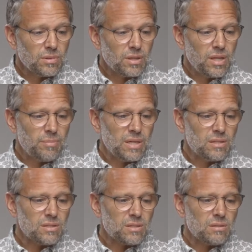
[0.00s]
And that
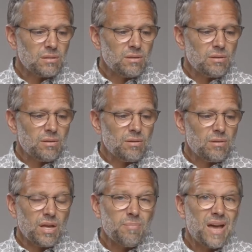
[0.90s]
means
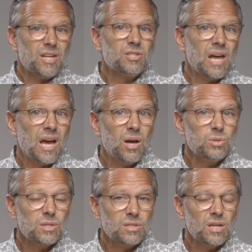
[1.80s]
they manage the
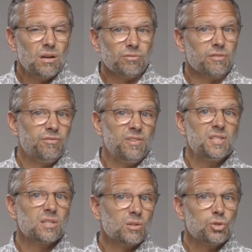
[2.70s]
house itself, the
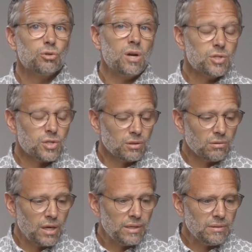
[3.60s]
physical structure,
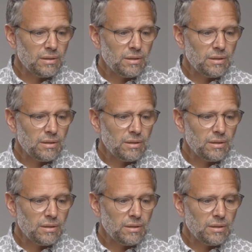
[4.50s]
right?